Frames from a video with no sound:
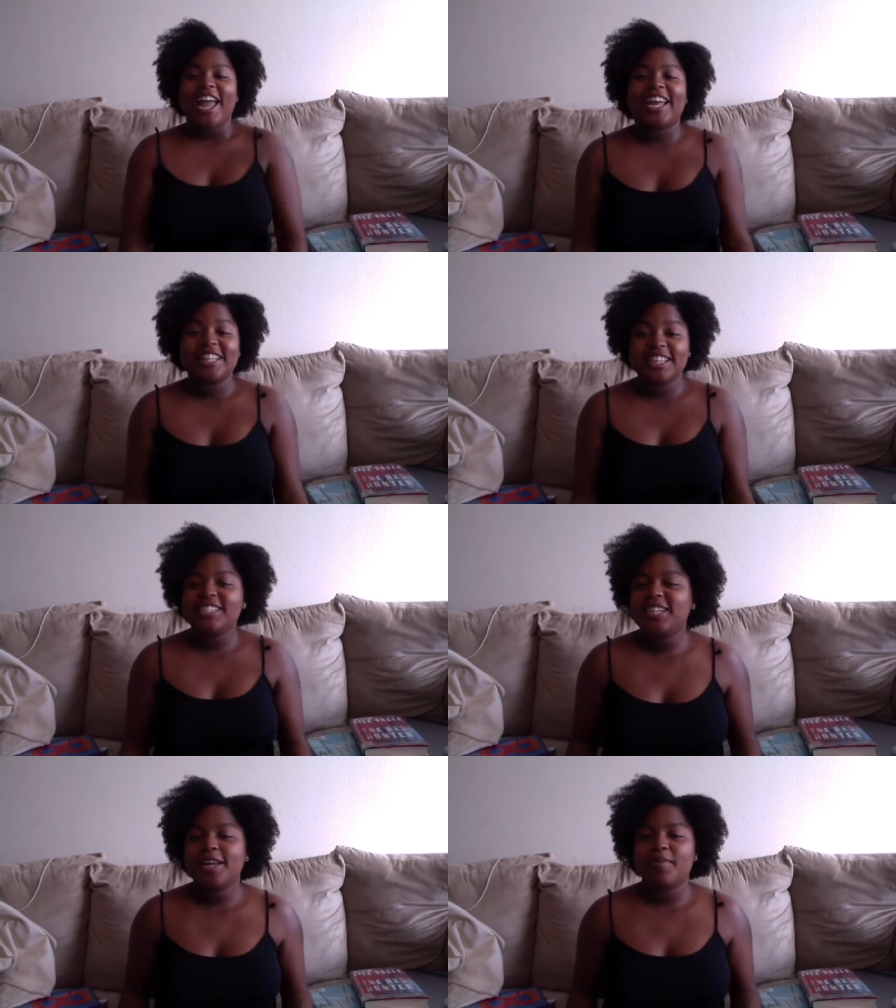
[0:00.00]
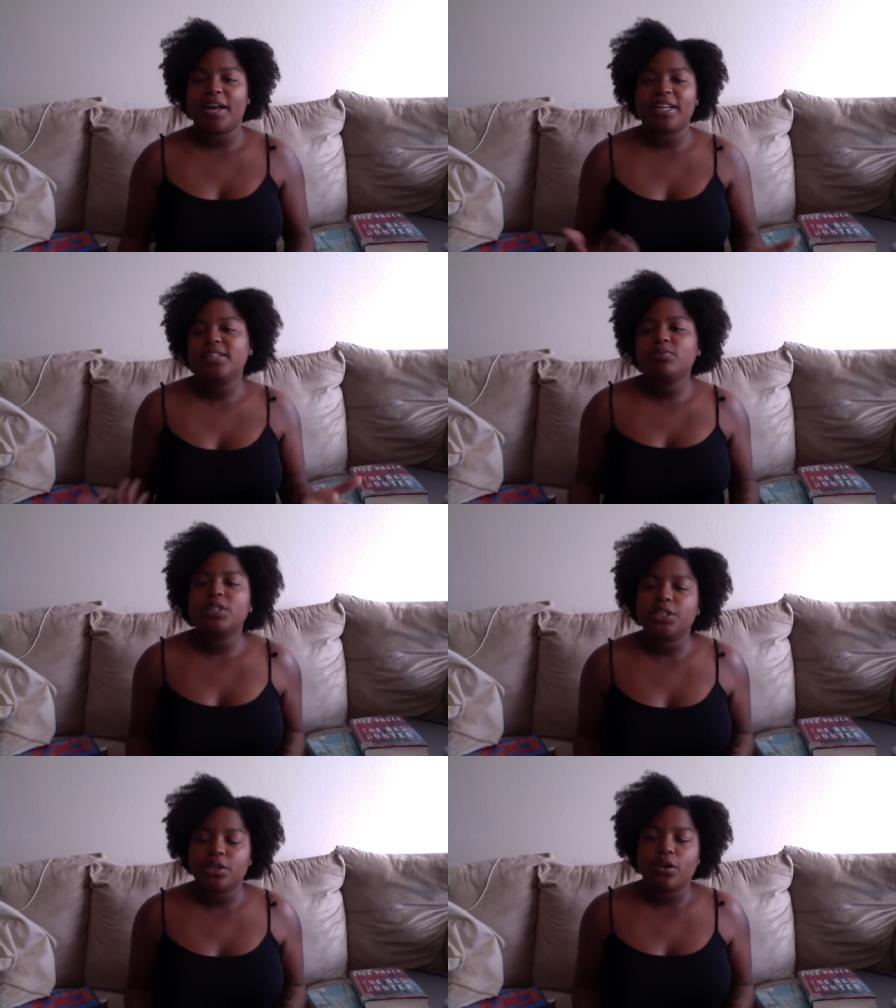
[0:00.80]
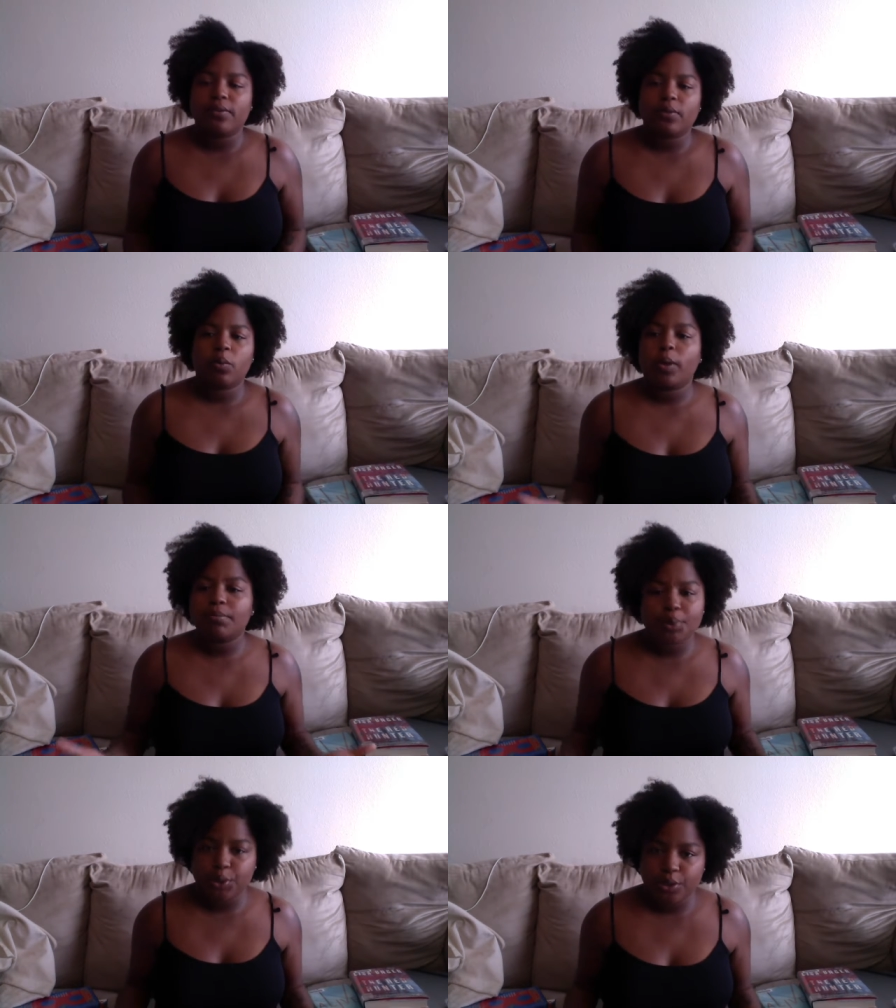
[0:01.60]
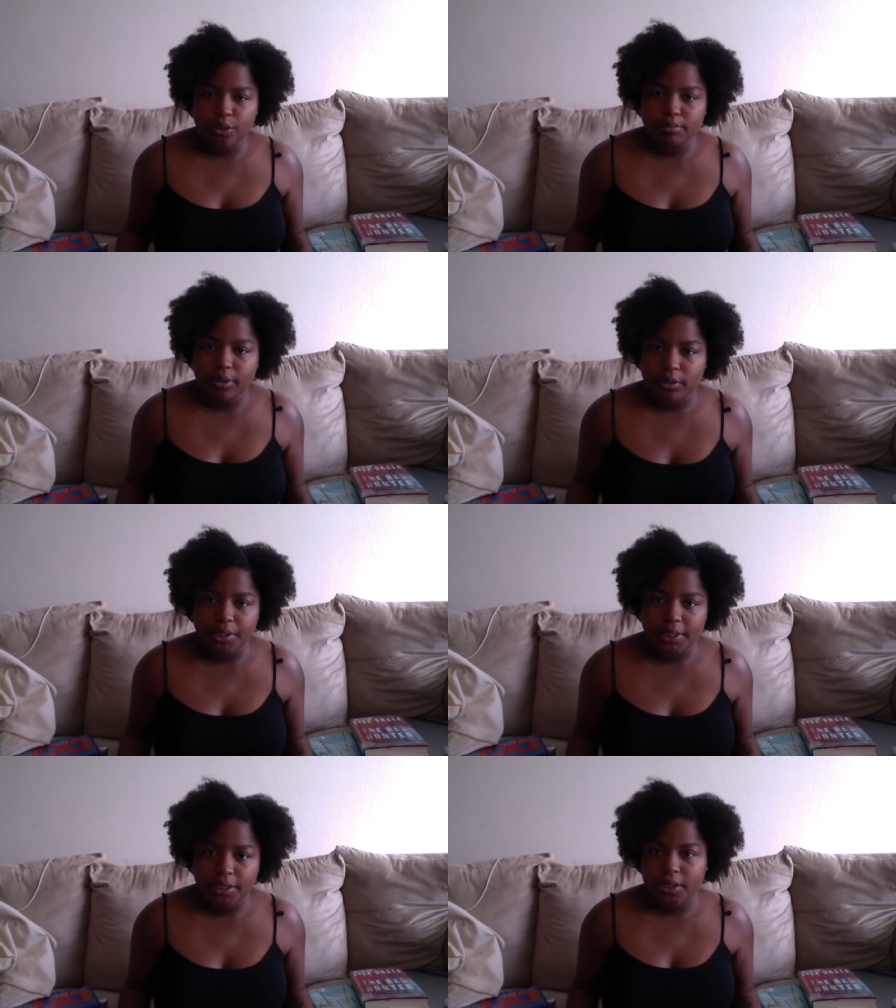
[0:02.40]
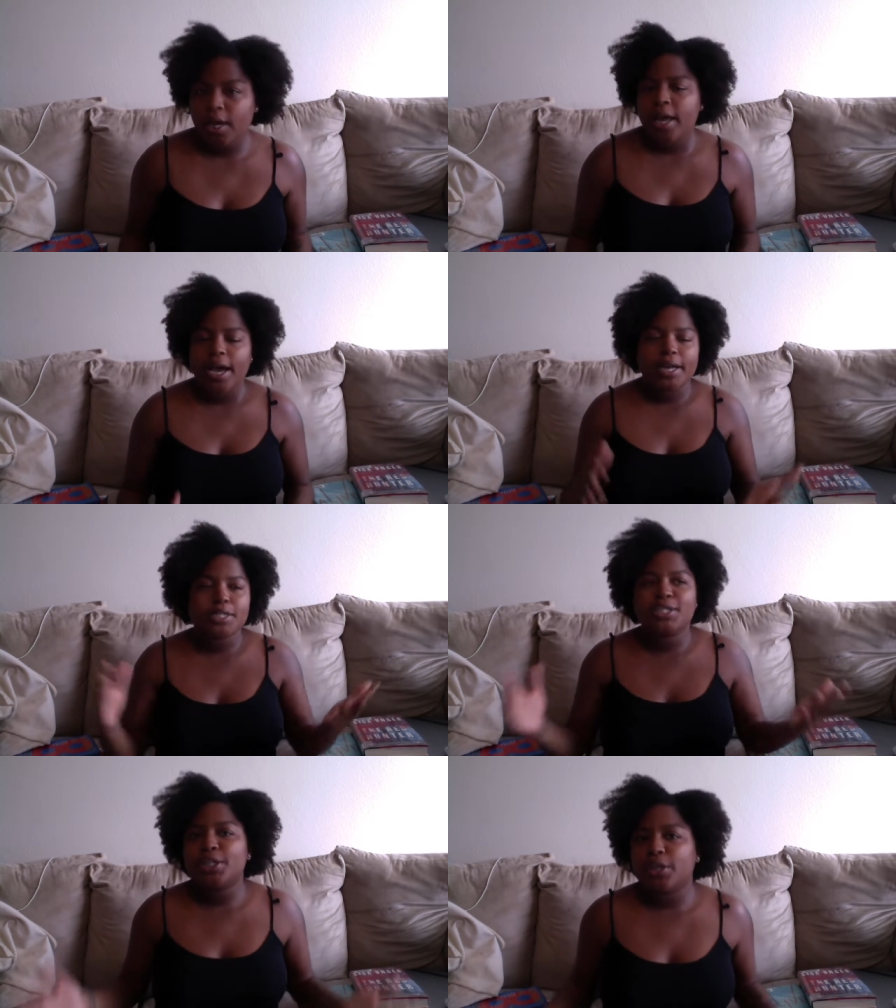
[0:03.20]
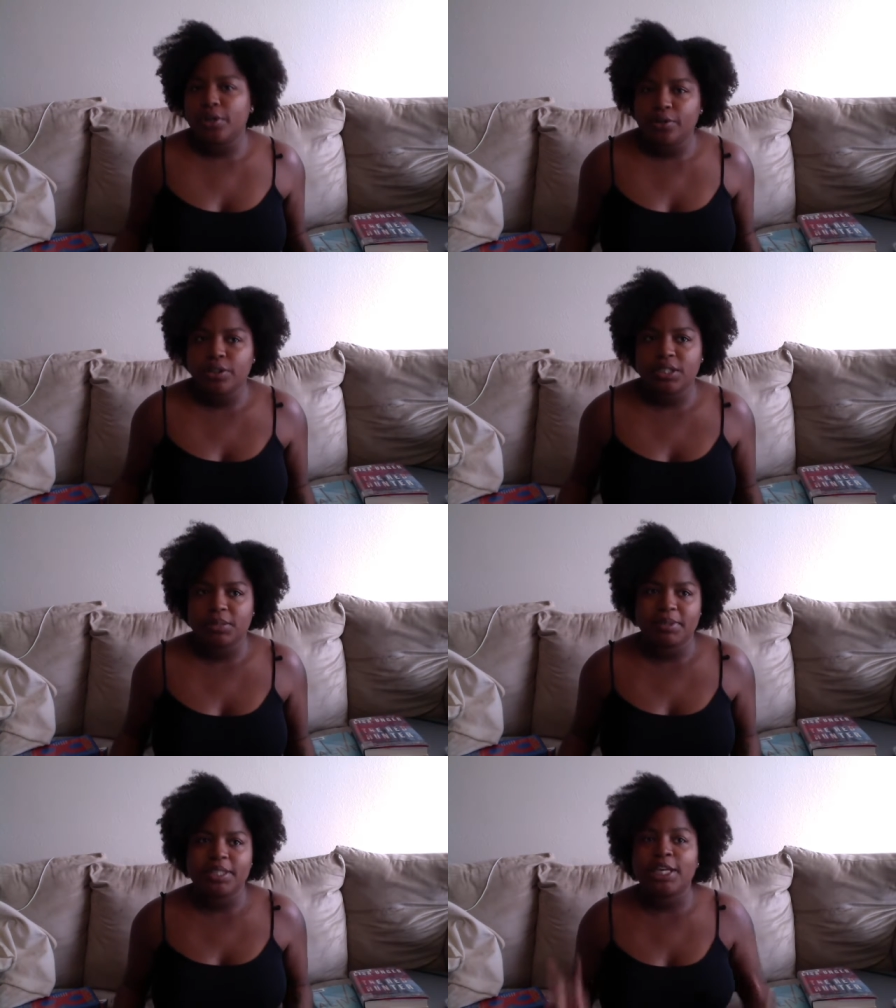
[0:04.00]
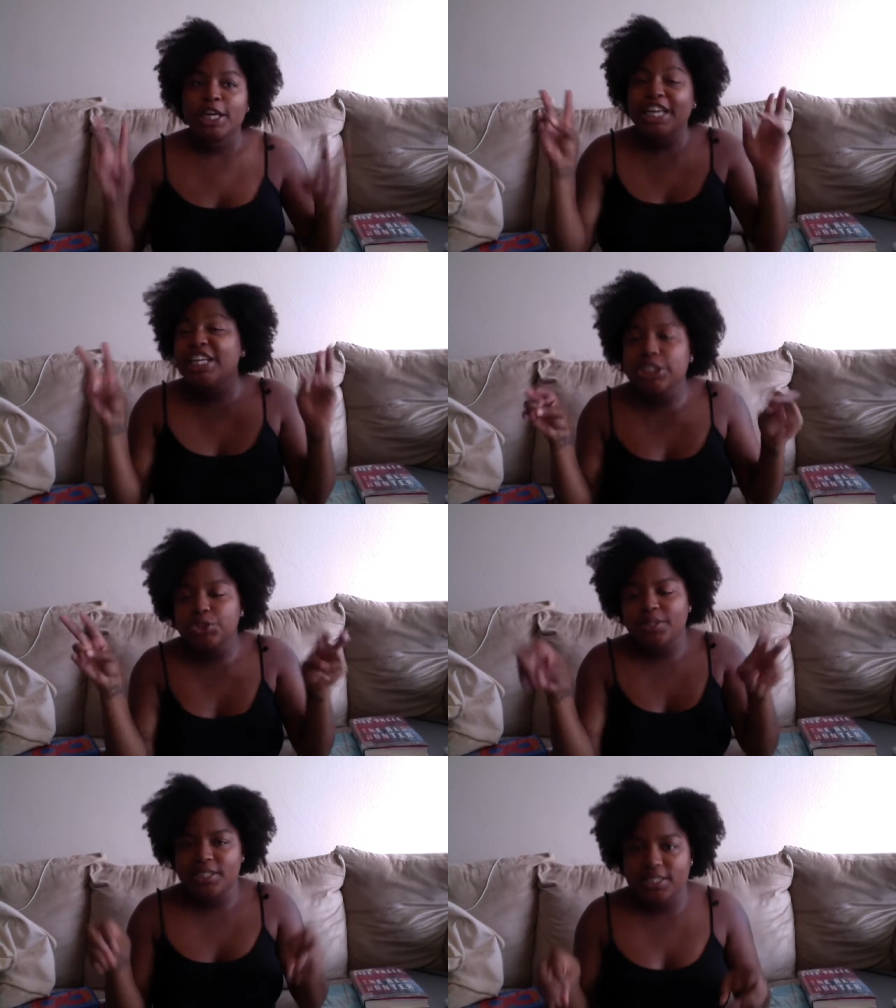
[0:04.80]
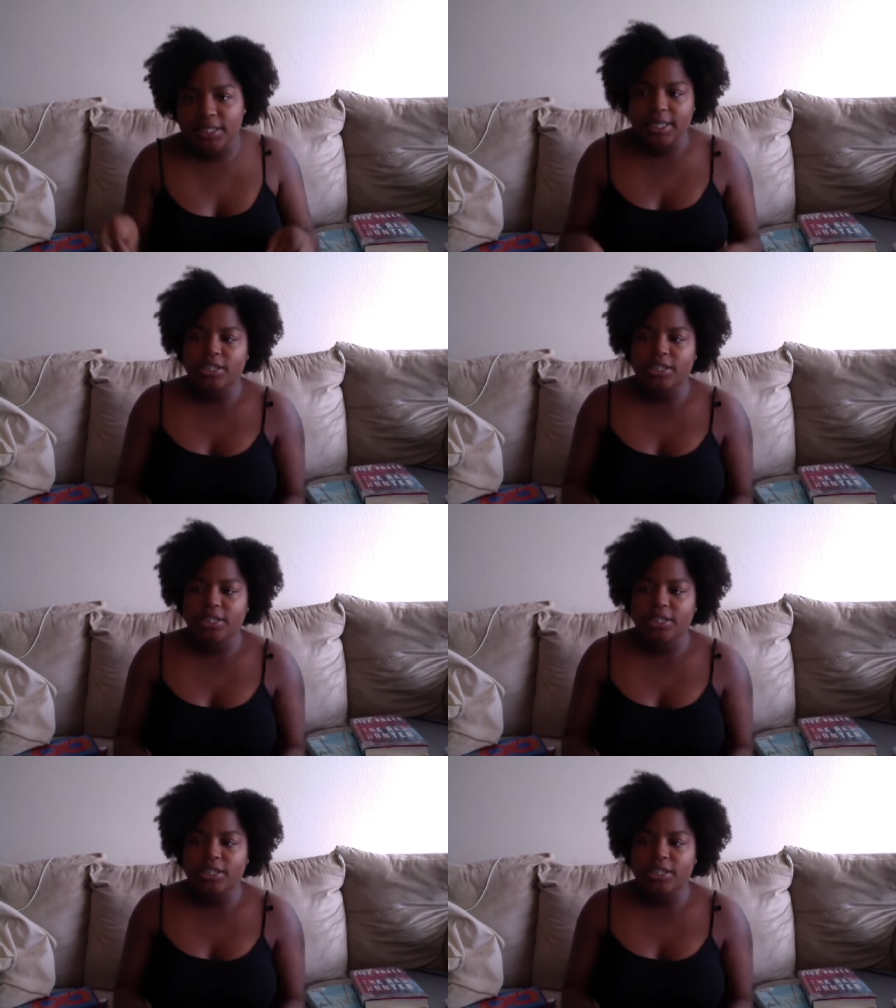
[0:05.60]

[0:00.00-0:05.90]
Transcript: And this time, I didn't really go for one particular book or another. I didn't go to be interested.